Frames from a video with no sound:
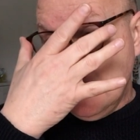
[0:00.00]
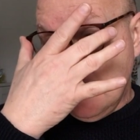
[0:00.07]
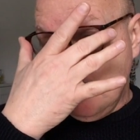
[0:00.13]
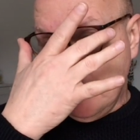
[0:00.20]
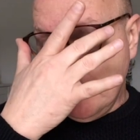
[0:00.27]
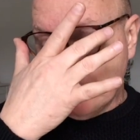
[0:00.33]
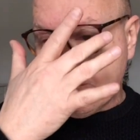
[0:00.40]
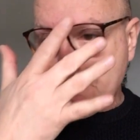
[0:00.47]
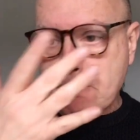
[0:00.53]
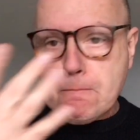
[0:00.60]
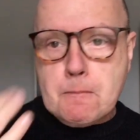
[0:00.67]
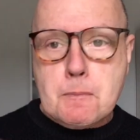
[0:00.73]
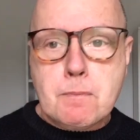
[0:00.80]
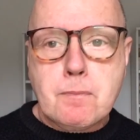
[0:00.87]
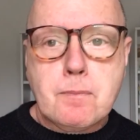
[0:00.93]
I mean,
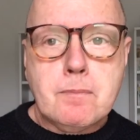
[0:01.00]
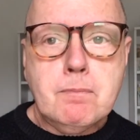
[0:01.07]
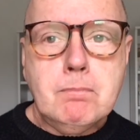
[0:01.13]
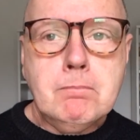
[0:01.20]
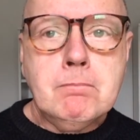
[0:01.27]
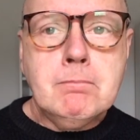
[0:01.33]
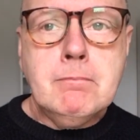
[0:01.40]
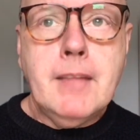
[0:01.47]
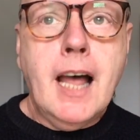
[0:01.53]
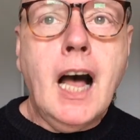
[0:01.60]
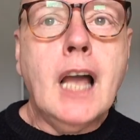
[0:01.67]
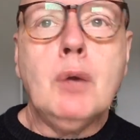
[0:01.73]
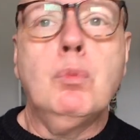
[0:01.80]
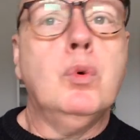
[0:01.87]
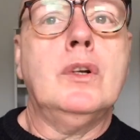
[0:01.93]

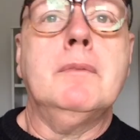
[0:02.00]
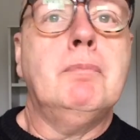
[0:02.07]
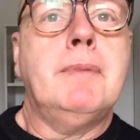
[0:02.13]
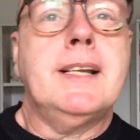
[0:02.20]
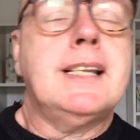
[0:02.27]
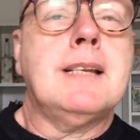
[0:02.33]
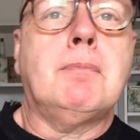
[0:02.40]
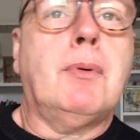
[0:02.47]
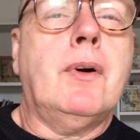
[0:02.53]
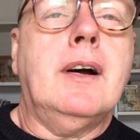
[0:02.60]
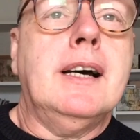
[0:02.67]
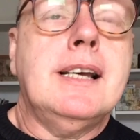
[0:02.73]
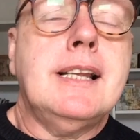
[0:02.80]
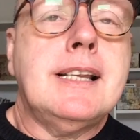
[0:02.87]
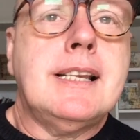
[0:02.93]
I wouldn't be
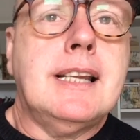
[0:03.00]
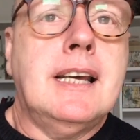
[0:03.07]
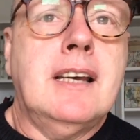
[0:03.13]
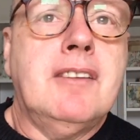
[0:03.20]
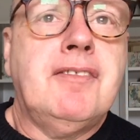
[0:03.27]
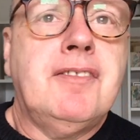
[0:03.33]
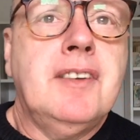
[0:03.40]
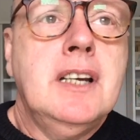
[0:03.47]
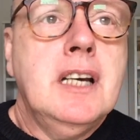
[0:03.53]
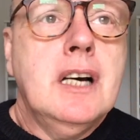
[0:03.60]
surprised if